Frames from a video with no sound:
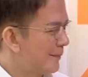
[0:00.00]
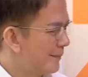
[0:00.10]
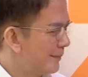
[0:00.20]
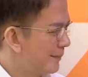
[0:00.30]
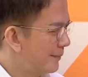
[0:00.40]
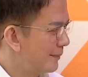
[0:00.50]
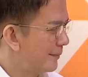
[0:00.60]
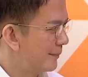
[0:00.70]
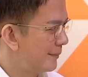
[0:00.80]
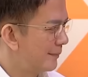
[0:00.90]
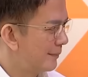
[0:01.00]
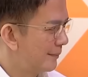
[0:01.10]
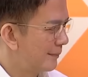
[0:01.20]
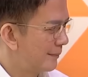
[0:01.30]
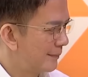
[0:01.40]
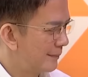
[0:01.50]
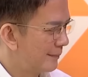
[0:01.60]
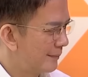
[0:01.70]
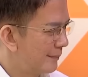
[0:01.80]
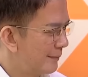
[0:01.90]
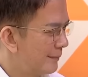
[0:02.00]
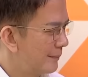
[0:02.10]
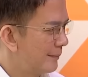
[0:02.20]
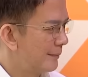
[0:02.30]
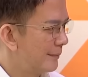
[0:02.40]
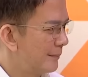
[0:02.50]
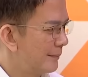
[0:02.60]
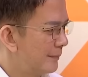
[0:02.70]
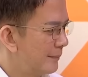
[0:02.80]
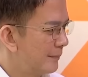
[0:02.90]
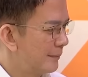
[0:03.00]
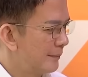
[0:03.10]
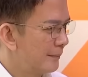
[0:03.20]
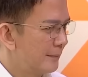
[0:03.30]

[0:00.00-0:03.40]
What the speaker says: (silent)